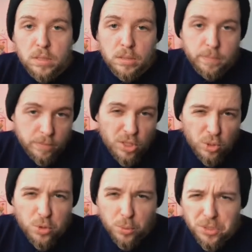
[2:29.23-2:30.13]
the
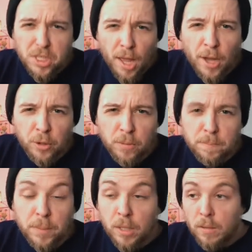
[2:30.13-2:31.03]
usual slaughter,
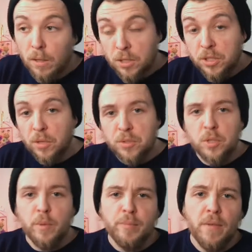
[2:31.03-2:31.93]
but also
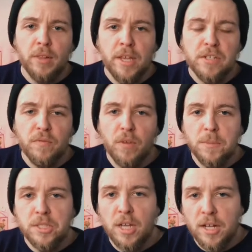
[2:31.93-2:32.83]
to a revelation from
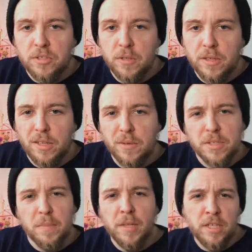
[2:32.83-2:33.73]
Siastra that there is a
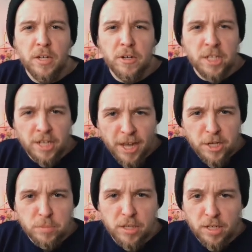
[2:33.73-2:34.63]
military
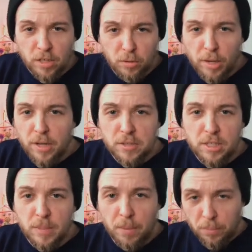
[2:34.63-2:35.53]
detachment in
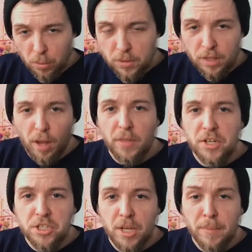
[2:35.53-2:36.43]
cryosleep aboard the colony
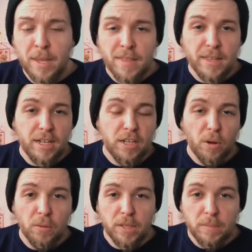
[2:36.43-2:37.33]
ship that need
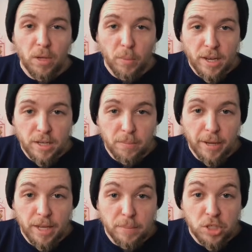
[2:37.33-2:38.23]
only be awakened
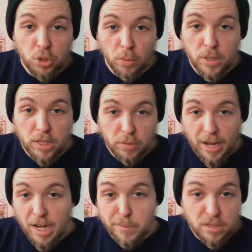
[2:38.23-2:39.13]
by a majority
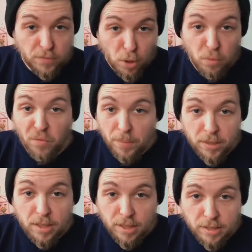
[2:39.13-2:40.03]
unanimous vote from the
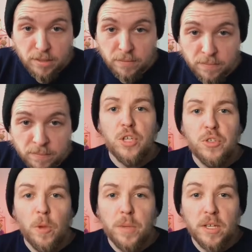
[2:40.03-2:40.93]
collective.
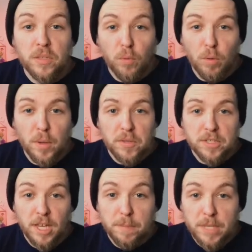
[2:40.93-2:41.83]
Utopia is foremost
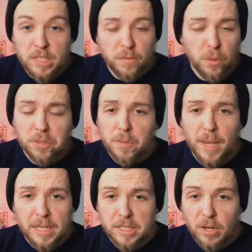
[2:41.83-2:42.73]
a peaceful
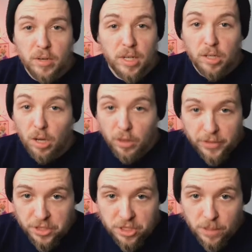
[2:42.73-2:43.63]
humanitarian
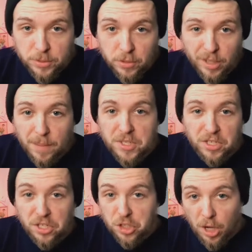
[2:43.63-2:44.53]
colony ship, so it comes as
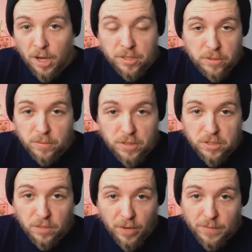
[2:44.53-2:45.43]
a shock to the
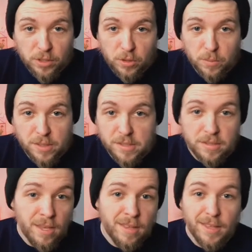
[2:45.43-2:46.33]
surviving humans
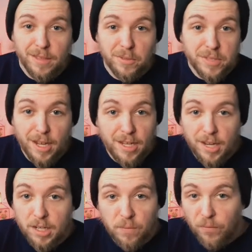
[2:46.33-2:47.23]
that there's any
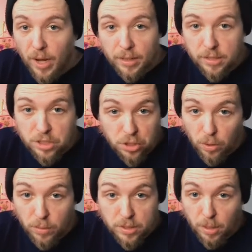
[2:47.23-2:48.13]
kind of violent
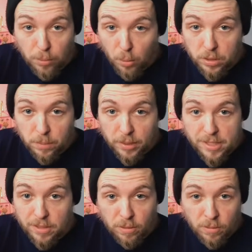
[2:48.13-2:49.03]
deterrent aboard the place
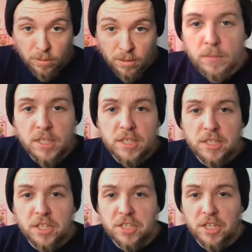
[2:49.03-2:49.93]
at all. This leads
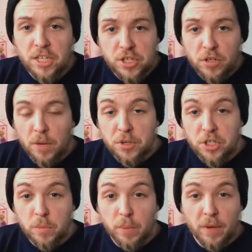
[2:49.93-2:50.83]
us into issue number
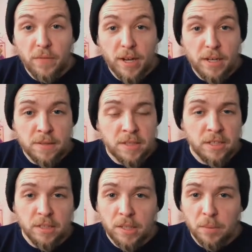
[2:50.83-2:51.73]
2, where we find out that the
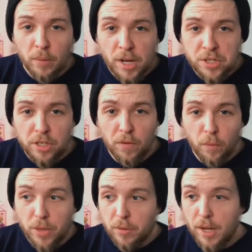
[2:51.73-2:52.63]
deliberation of
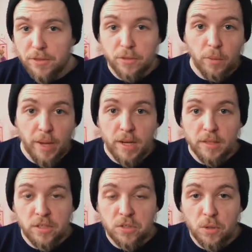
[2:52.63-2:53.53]
whether or not to awaken
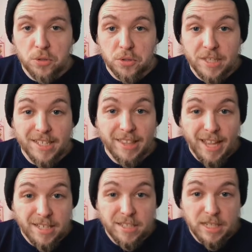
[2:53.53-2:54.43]
these soldiers has
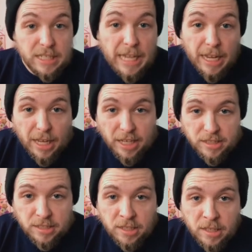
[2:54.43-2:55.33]
lasted
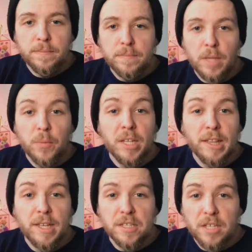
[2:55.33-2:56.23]
decades. I really
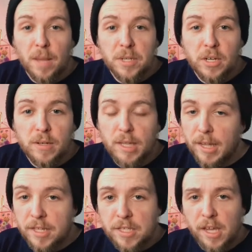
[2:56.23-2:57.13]
like this commentary that
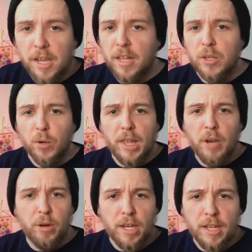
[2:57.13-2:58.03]
Lanzing and Kelly are
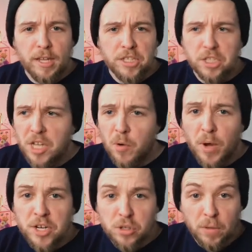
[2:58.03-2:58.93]
layering in. It's a
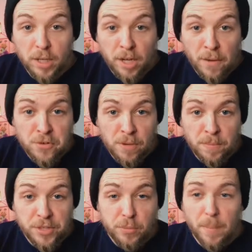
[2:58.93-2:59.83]
generational conundrum
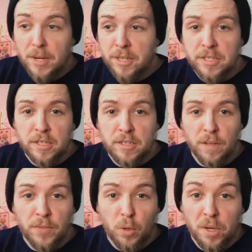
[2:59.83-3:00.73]
that's reminiscent
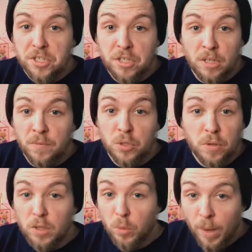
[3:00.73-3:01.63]
of the question of
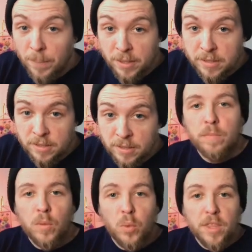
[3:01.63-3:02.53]
nuclear weapons.
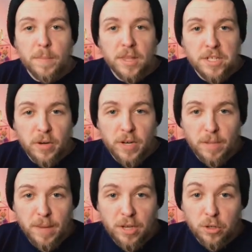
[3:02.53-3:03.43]
With the military
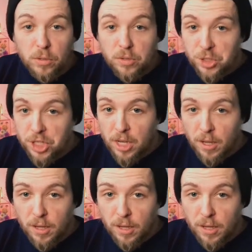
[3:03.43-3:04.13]
commander, Jian,